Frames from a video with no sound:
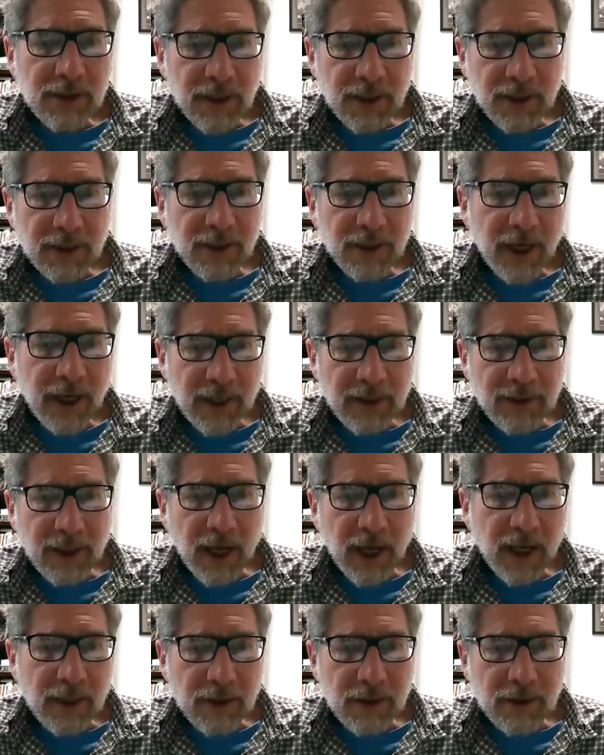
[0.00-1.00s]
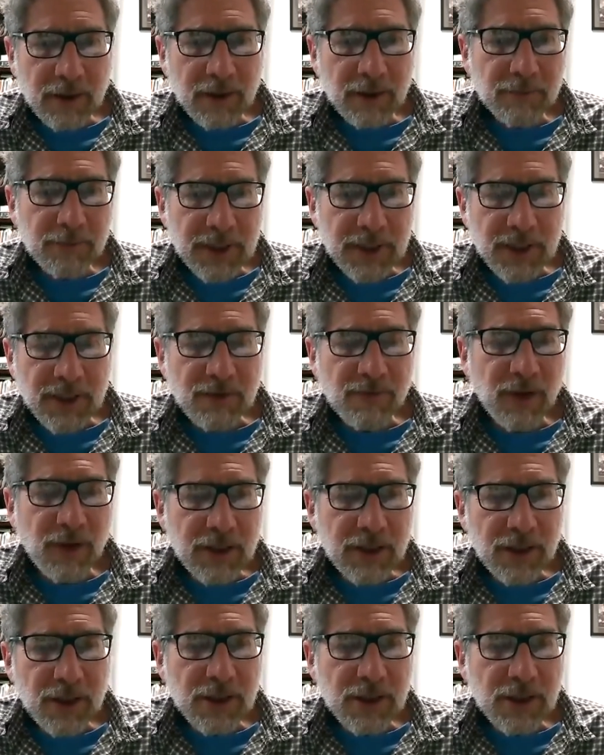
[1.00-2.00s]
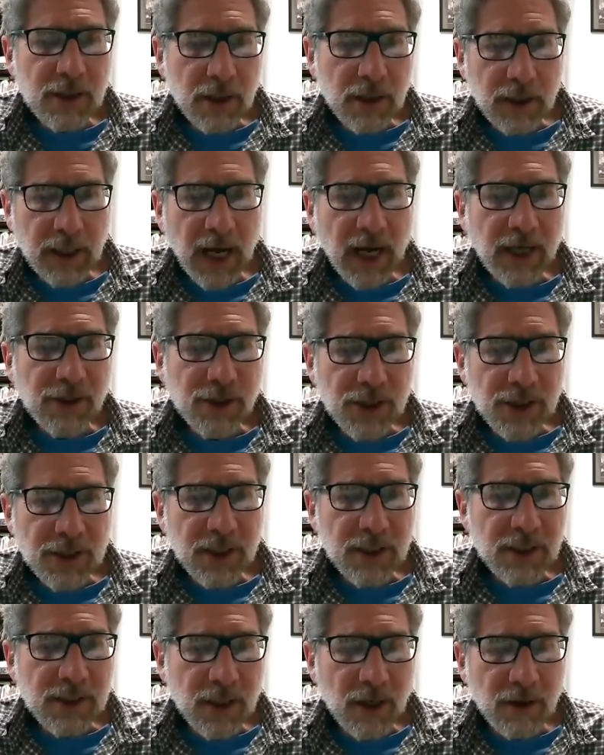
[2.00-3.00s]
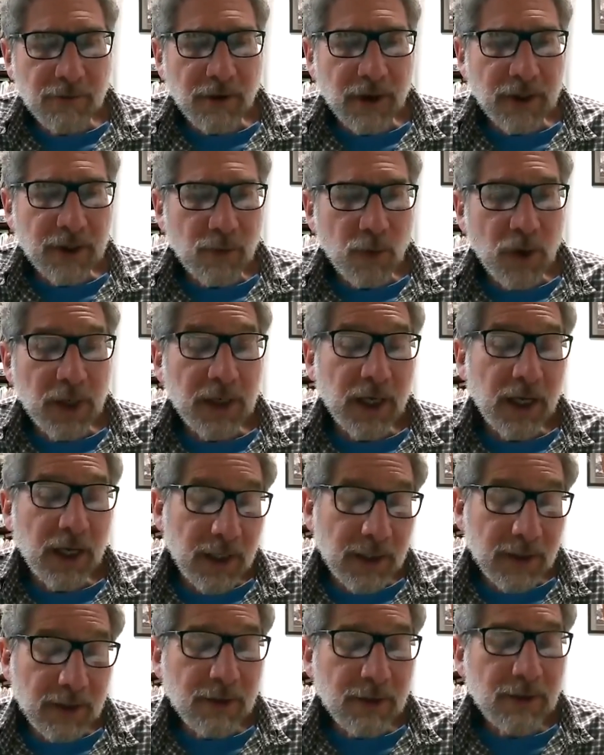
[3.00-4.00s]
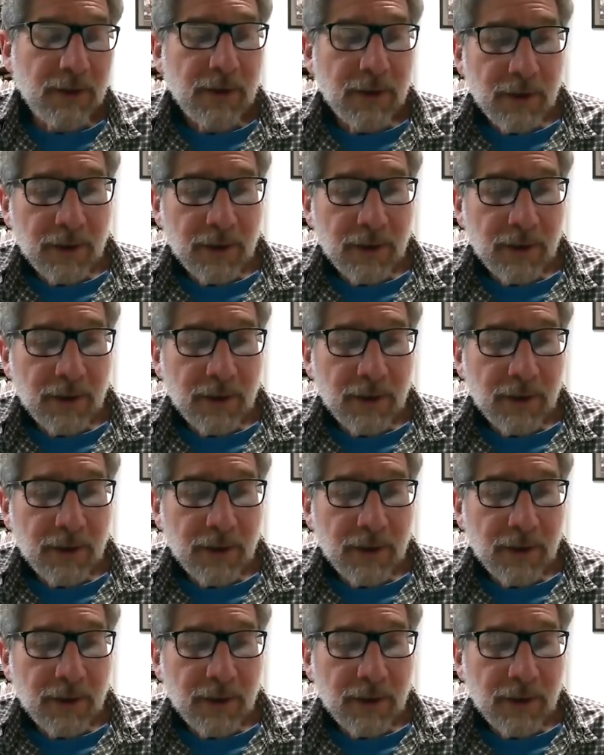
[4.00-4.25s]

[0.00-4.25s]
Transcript: And Mrs. Flexner's consciousness of, on the one hand,